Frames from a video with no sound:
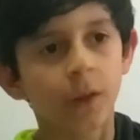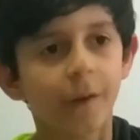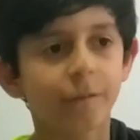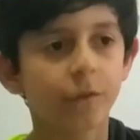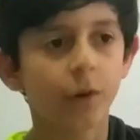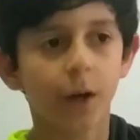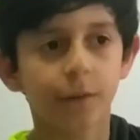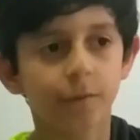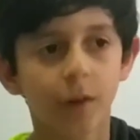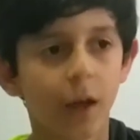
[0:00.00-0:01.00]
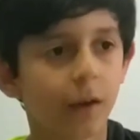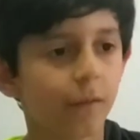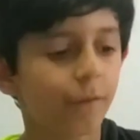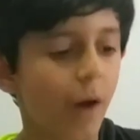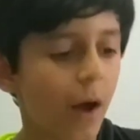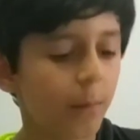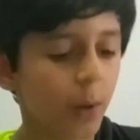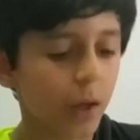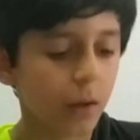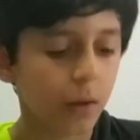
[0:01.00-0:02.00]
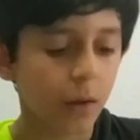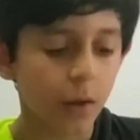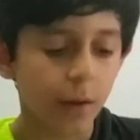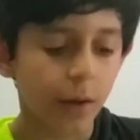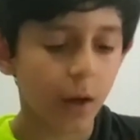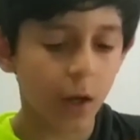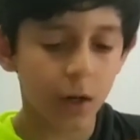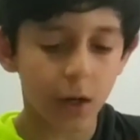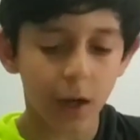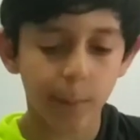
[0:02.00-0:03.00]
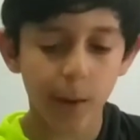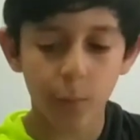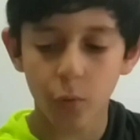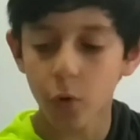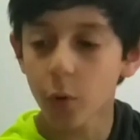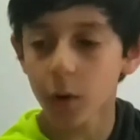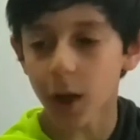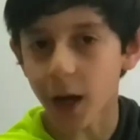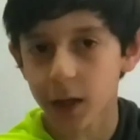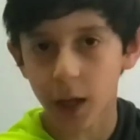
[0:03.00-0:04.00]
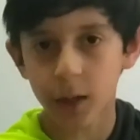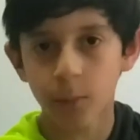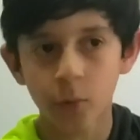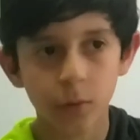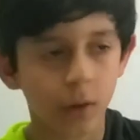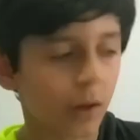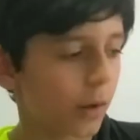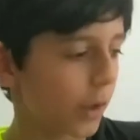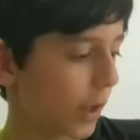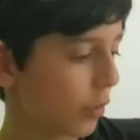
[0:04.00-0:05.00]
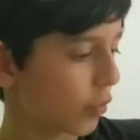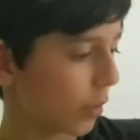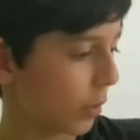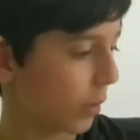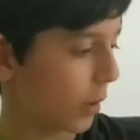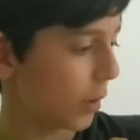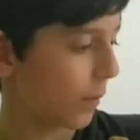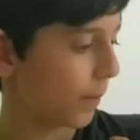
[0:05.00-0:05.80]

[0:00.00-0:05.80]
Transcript: If you had like family and like people who like animals and are interested,